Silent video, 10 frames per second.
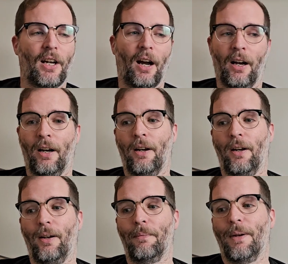
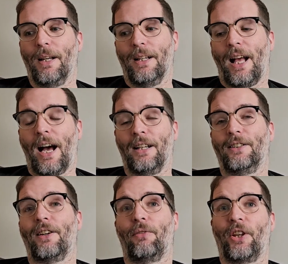Um, and
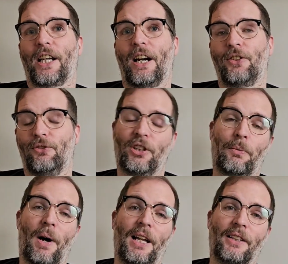several of the characters have said,
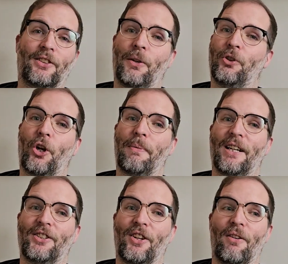well, it's time to go
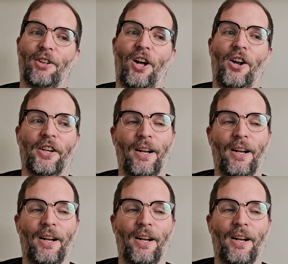back to Tar Valon.